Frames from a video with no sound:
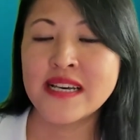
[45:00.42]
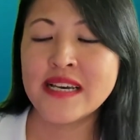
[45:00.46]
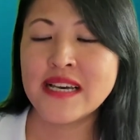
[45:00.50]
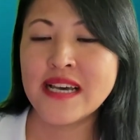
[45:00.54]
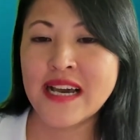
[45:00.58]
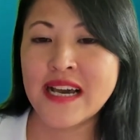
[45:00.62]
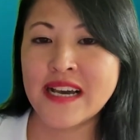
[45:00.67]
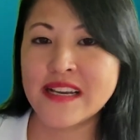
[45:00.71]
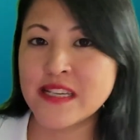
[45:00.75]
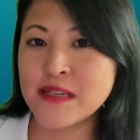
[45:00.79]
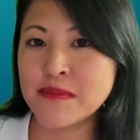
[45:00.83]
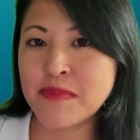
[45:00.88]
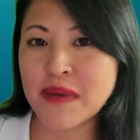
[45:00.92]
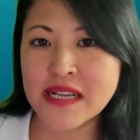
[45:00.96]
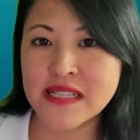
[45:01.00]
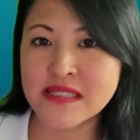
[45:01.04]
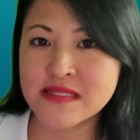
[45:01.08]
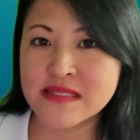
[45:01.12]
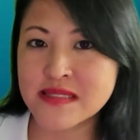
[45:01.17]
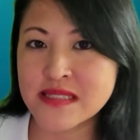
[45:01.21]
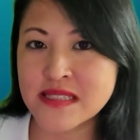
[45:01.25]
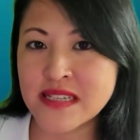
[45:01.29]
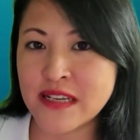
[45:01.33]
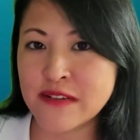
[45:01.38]
how do you
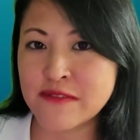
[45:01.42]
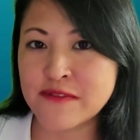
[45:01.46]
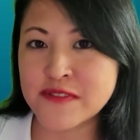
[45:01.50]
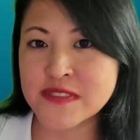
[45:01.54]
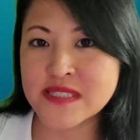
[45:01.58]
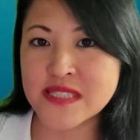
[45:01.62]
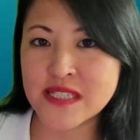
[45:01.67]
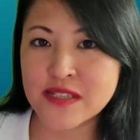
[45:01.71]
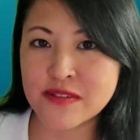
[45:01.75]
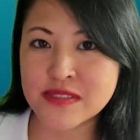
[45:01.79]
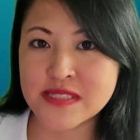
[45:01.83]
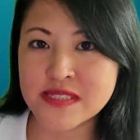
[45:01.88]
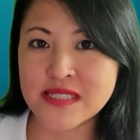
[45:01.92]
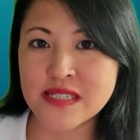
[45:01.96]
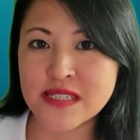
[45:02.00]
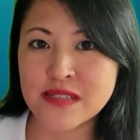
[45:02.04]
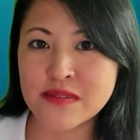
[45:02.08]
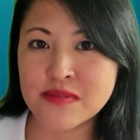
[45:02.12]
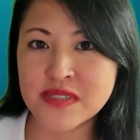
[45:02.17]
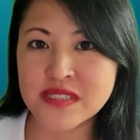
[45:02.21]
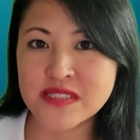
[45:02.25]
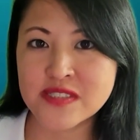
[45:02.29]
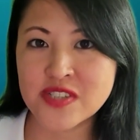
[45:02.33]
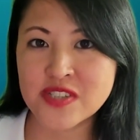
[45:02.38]
balance the need for secrecy
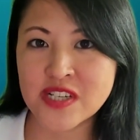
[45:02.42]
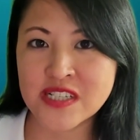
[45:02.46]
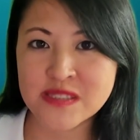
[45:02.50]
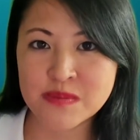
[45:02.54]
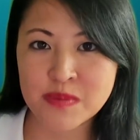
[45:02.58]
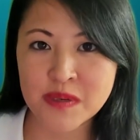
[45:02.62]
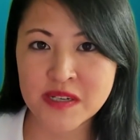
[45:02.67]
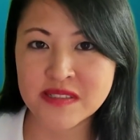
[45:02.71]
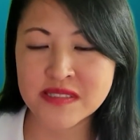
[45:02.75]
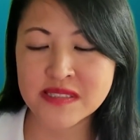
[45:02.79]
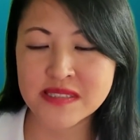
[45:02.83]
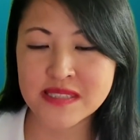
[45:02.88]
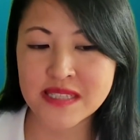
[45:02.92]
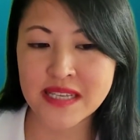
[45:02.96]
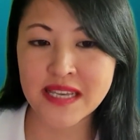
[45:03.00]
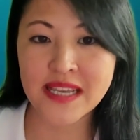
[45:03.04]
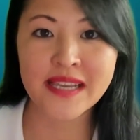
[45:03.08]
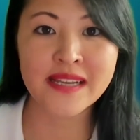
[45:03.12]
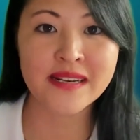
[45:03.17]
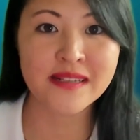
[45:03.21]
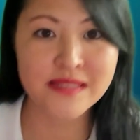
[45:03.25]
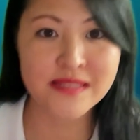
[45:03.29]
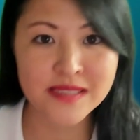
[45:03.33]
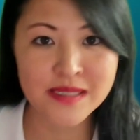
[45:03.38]
with transparency
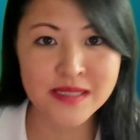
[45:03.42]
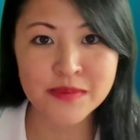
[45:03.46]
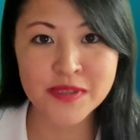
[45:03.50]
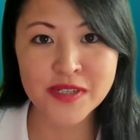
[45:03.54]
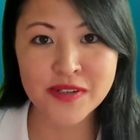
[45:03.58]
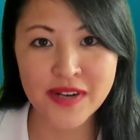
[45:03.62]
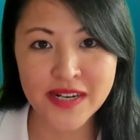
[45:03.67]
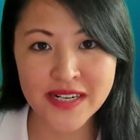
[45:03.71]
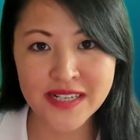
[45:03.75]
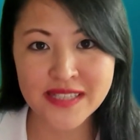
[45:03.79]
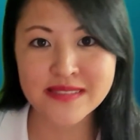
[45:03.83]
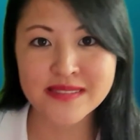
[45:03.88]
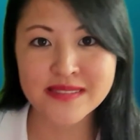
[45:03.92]
in a democratic